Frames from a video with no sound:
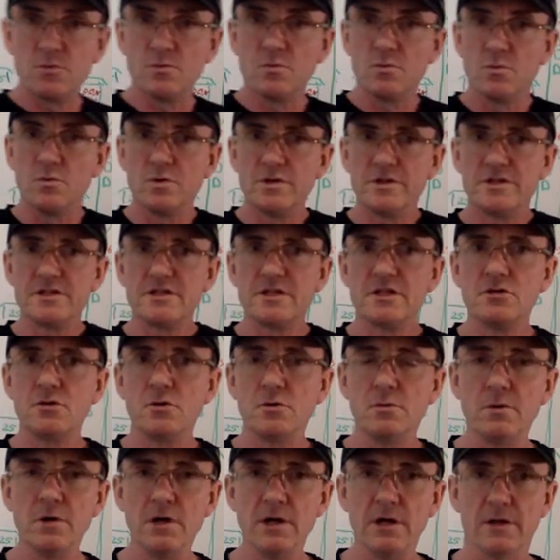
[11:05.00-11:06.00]
what is that
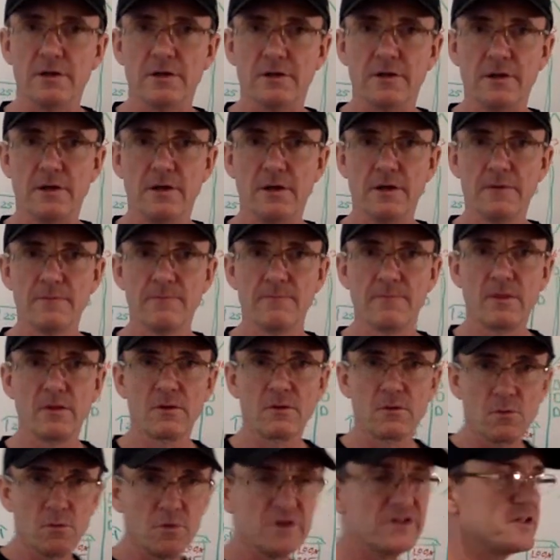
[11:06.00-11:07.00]
you want?
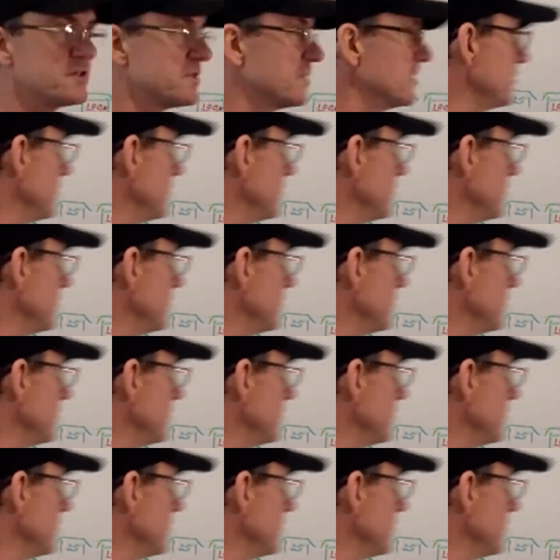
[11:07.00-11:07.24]
What is